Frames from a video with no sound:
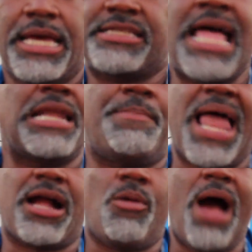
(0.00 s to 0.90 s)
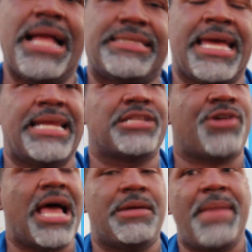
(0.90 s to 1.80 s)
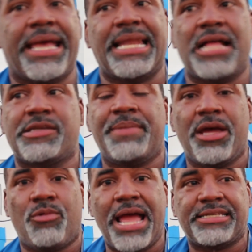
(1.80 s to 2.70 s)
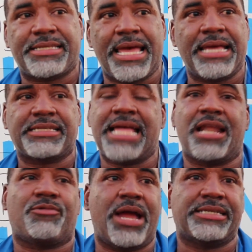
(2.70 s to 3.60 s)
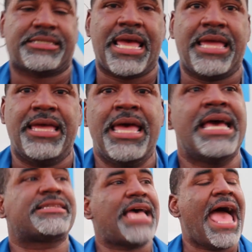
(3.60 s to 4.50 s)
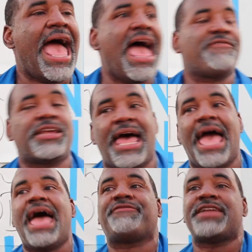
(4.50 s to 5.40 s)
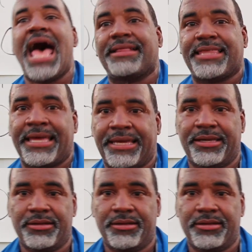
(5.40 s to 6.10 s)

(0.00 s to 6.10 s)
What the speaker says: It's not a black or white thing. They're trying to make it out to be a race thing. It's not a race thing. It's a have and a have not thing.